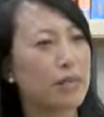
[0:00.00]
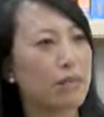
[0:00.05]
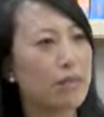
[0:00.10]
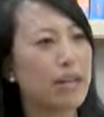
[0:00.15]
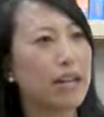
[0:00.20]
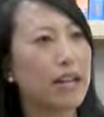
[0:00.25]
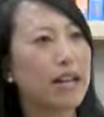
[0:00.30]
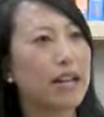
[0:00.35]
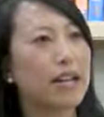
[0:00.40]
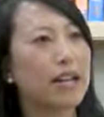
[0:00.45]

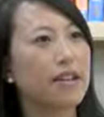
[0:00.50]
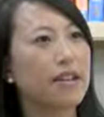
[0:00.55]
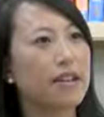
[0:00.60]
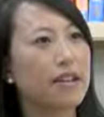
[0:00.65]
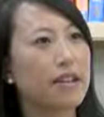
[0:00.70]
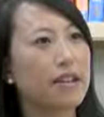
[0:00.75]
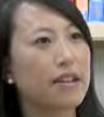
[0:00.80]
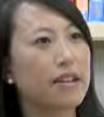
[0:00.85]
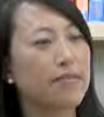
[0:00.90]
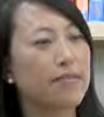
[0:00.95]
play,
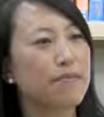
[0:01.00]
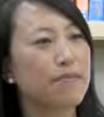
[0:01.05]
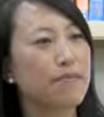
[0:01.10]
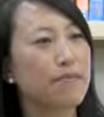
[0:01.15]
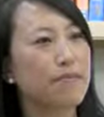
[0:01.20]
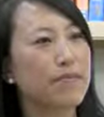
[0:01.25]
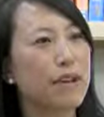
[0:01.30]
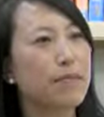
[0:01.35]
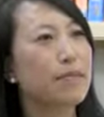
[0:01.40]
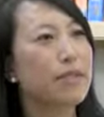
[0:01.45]
the
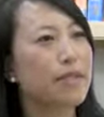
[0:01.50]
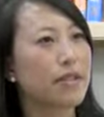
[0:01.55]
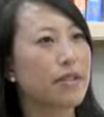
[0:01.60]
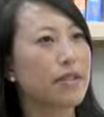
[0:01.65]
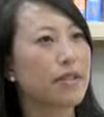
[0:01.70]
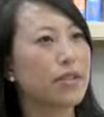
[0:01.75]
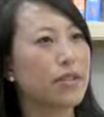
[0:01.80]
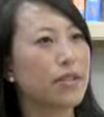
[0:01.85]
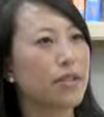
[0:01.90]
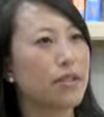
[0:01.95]
families that I
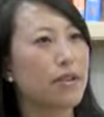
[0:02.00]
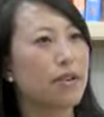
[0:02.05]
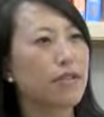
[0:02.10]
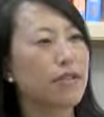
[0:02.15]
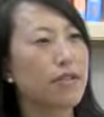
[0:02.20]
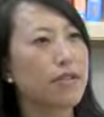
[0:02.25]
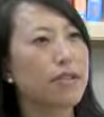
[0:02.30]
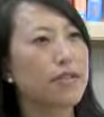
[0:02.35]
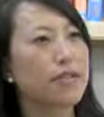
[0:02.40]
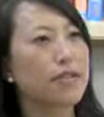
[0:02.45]
serve,
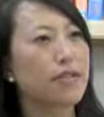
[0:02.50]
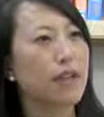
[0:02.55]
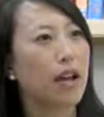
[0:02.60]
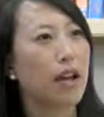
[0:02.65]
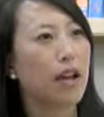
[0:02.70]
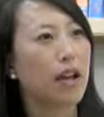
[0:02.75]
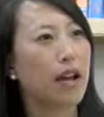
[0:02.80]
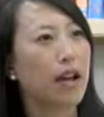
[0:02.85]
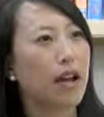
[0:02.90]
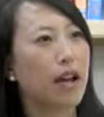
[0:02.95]

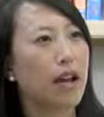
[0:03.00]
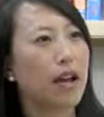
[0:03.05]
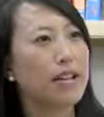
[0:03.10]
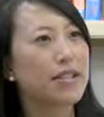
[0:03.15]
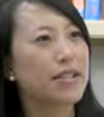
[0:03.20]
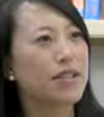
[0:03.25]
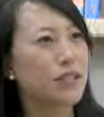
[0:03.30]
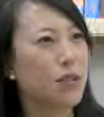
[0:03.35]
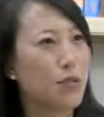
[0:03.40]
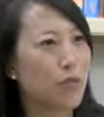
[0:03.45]

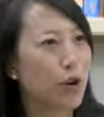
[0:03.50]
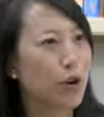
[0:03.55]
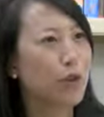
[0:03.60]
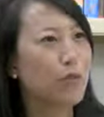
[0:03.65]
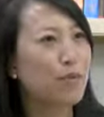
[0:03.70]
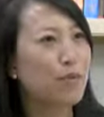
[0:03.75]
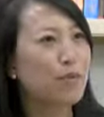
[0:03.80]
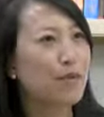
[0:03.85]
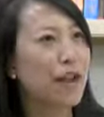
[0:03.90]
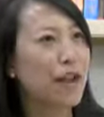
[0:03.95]
it's
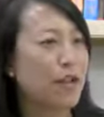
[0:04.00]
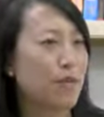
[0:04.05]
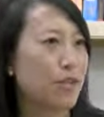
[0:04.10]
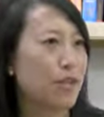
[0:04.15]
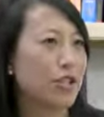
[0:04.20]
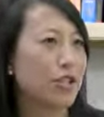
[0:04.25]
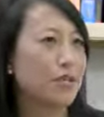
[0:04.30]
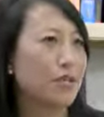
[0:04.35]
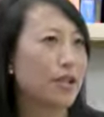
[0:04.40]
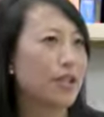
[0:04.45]
remarkable how
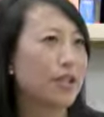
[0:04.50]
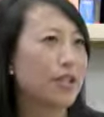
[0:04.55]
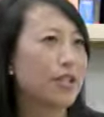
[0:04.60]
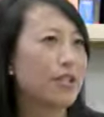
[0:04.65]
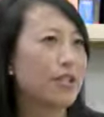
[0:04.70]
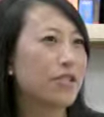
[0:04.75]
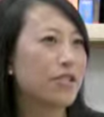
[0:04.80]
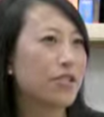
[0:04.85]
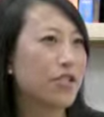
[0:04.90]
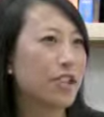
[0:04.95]
much my
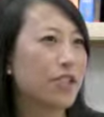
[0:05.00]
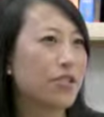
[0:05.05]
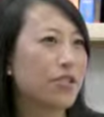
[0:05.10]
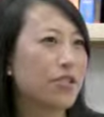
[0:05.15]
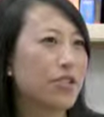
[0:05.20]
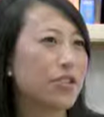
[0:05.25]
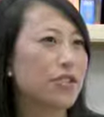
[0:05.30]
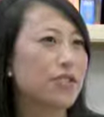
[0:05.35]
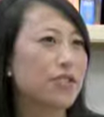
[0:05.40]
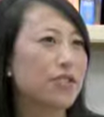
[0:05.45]
opinion has changed.
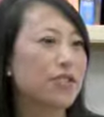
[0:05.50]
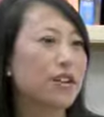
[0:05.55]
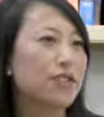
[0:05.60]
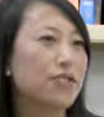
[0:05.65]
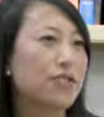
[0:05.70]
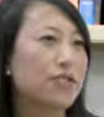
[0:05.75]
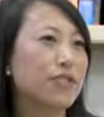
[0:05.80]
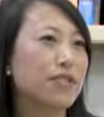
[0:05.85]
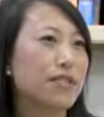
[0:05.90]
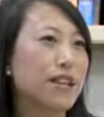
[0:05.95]
I certainly
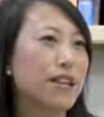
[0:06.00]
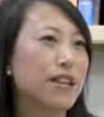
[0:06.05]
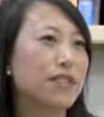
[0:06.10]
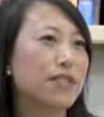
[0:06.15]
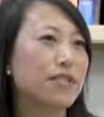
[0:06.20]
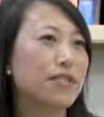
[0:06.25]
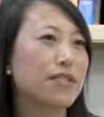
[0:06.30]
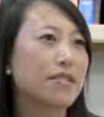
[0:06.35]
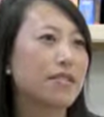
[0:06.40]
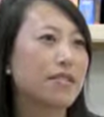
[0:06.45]

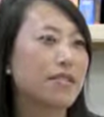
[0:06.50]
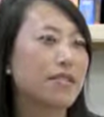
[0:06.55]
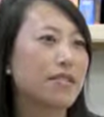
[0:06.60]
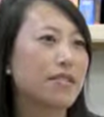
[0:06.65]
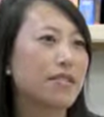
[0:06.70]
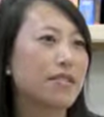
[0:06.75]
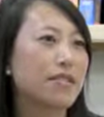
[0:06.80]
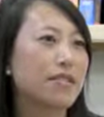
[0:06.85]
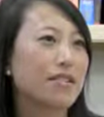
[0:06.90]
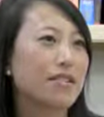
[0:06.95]
understand
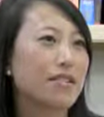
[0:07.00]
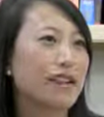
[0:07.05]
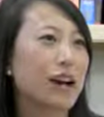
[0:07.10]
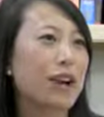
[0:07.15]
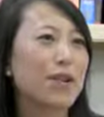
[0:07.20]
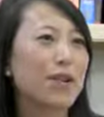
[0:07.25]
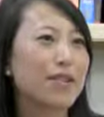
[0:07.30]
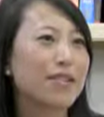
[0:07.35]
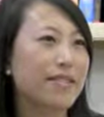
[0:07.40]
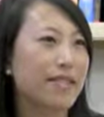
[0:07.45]

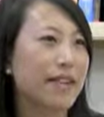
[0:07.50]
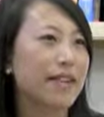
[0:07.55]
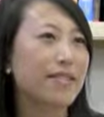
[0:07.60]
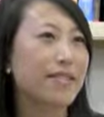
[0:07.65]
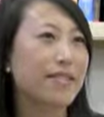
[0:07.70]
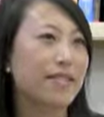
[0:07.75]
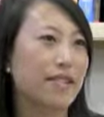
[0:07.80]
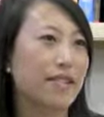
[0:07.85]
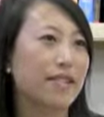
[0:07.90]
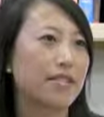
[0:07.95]
how exciting
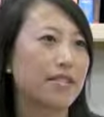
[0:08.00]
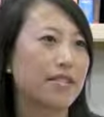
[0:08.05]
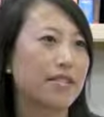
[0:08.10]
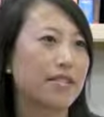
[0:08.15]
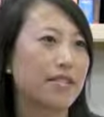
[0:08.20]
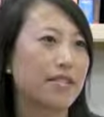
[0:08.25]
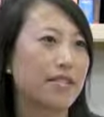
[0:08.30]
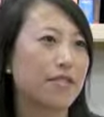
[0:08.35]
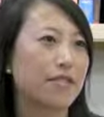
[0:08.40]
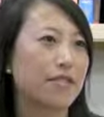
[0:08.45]
it
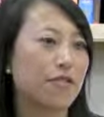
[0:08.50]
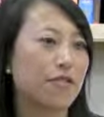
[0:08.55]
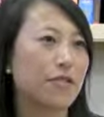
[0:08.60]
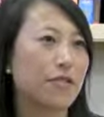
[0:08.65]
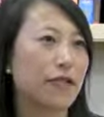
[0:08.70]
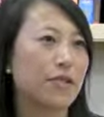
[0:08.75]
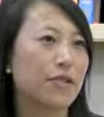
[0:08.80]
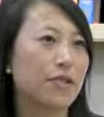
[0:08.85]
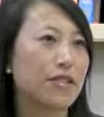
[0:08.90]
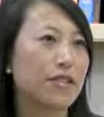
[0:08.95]
is for
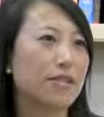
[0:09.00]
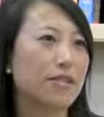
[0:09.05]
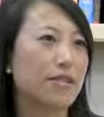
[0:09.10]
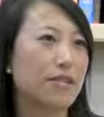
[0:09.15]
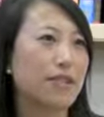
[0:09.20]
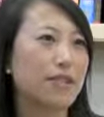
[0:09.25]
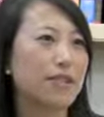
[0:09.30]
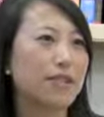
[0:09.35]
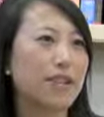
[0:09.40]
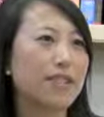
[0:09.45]
families
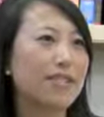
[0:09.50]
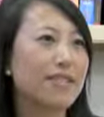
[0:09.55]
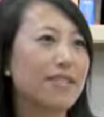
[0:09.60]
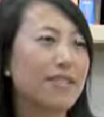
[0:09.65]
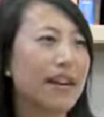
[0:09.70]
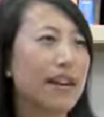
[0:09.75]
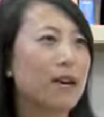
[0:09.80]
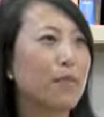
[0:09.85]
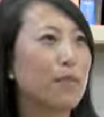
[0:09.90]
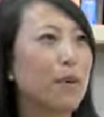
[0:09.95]
when there is
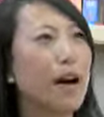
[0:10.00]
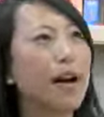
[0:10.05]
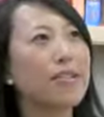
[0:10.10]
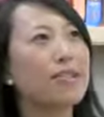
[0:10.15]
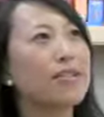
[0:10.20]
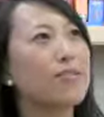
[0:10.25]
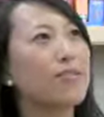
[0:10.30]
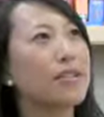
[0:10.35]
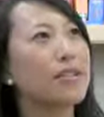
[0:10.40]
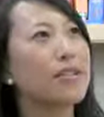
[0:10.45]
that
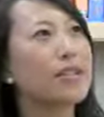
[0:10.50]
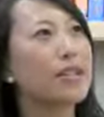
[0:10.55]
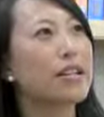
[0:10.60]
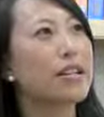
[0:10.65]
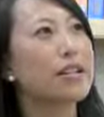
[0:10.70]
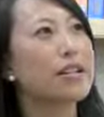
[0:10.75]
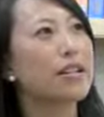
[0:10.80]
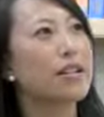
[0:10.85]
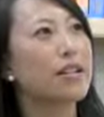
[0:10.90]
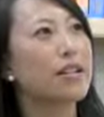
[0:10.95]
possibility